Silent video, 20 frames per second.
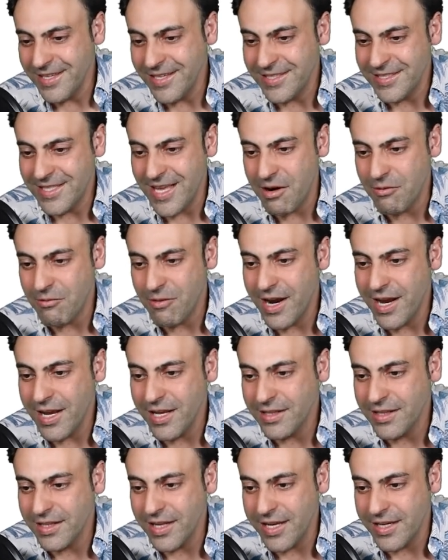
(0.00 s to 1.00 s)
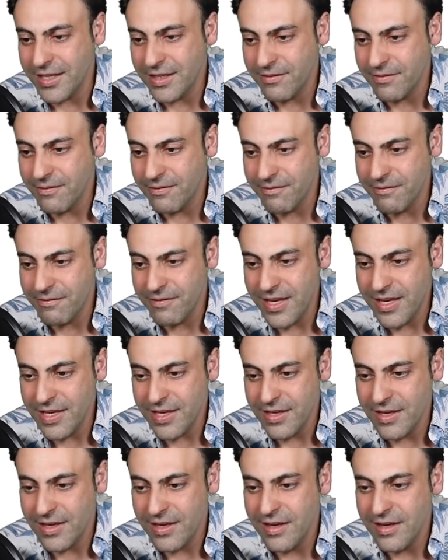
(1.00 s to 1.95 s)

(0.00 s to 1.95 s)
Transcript: Is that right? Like V.